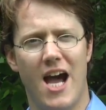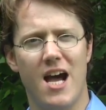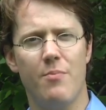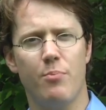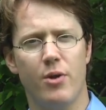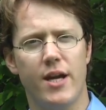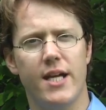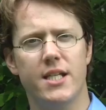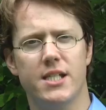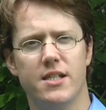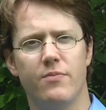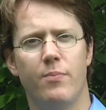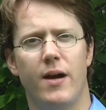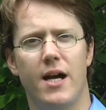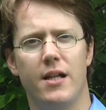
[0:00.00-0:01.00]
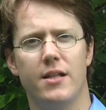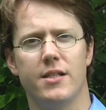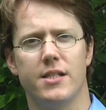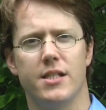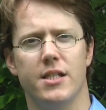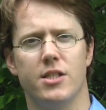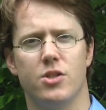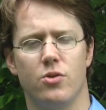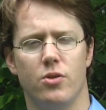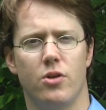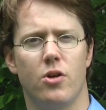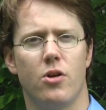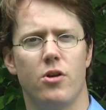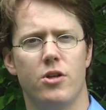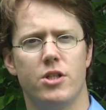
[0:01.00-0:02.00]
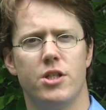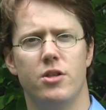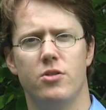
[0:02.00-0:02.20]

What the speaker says: comprehensive policies to encourage